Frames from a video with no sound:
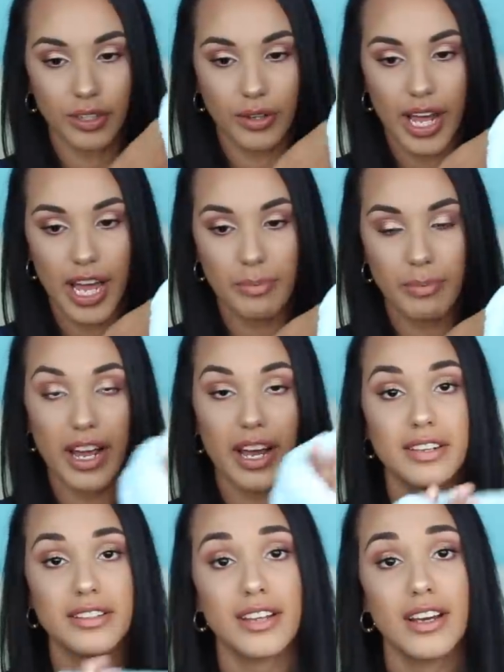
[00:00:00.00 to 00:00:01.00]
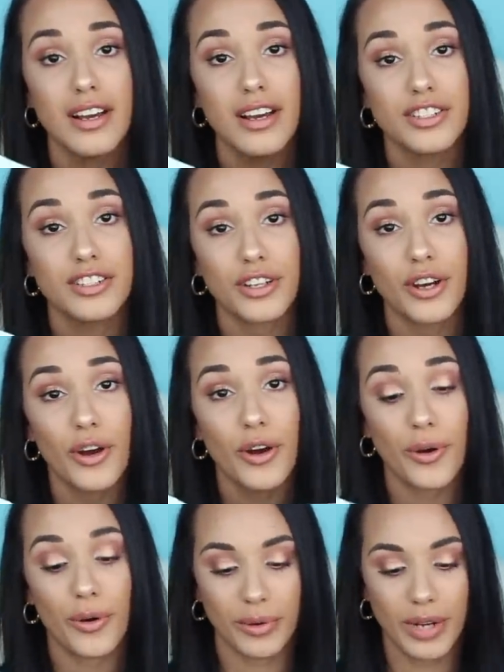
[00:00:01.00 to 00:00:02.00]
little headband.
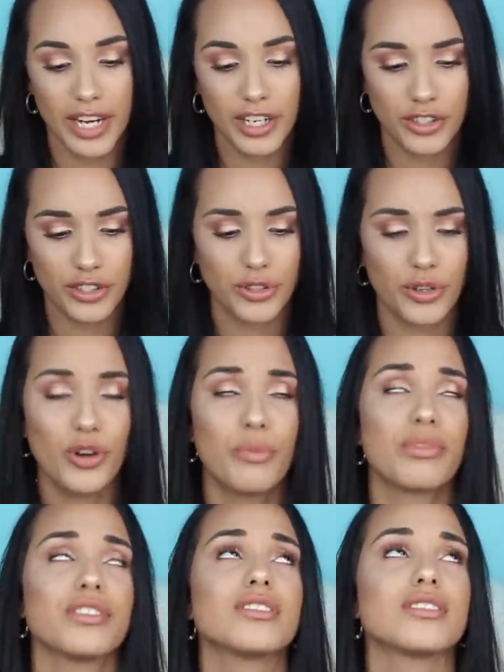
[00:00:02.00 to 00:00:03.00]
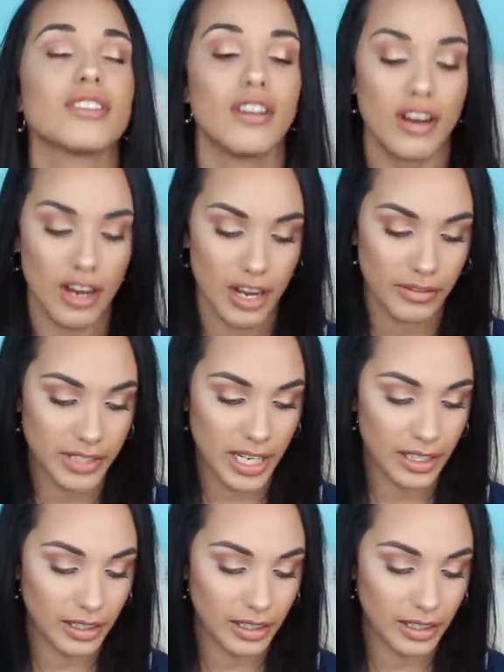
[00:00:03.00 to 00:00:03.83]
So, and it's super soft. I